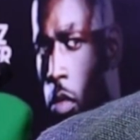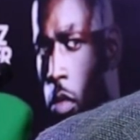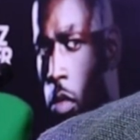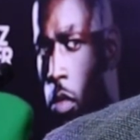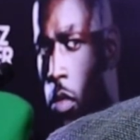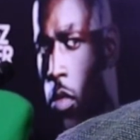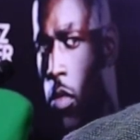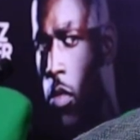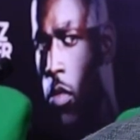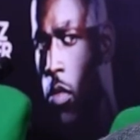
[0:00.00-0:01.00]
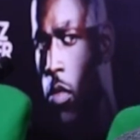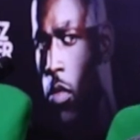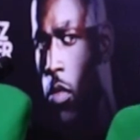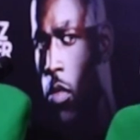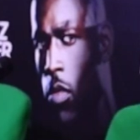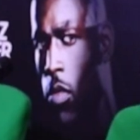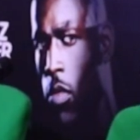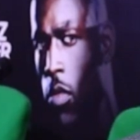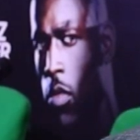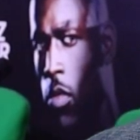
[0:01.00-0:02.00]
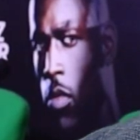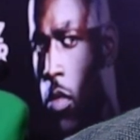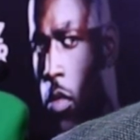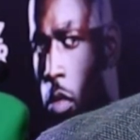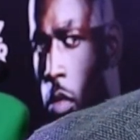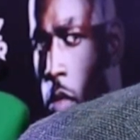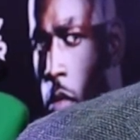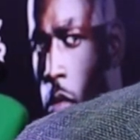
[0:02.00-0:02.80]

(silent)